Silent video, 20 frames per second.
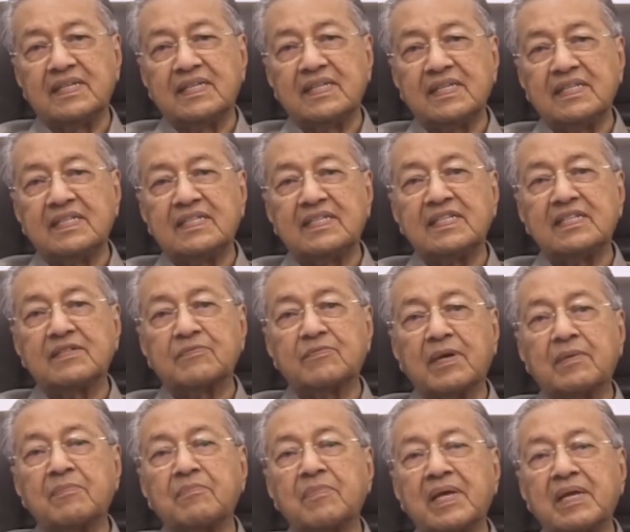This is
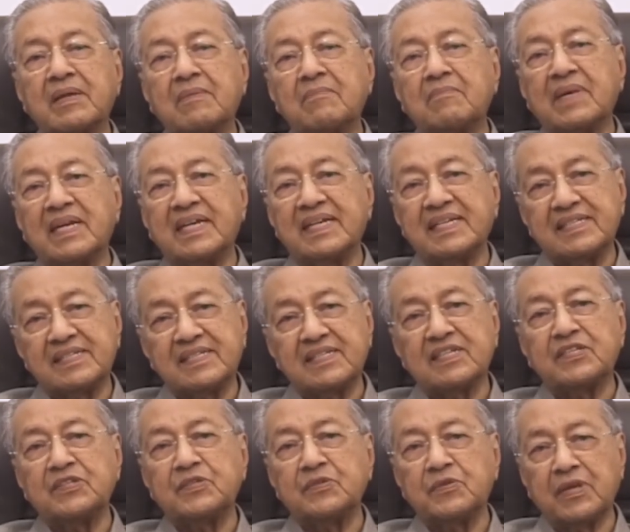what made
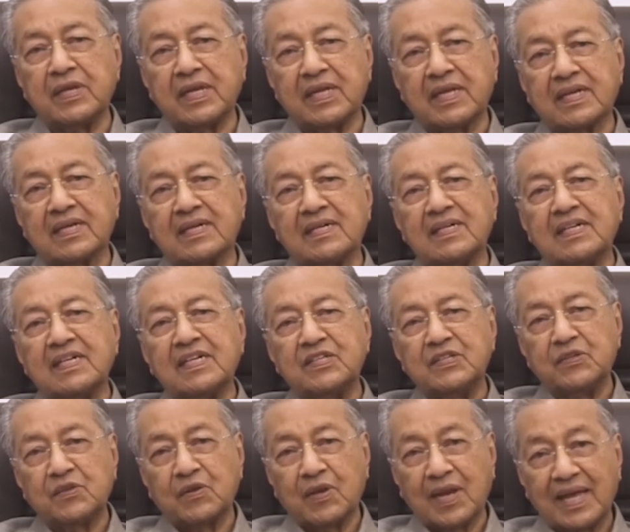Malaysia unique,
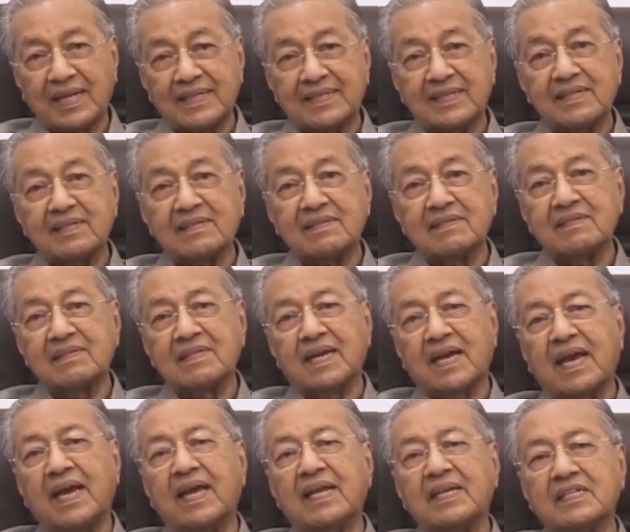united
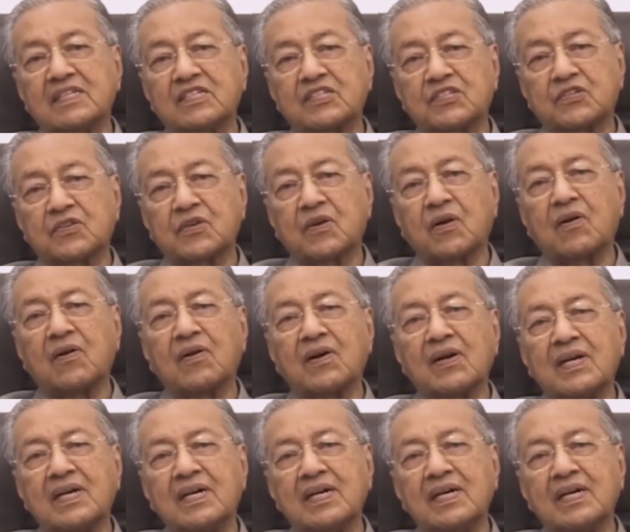and strong.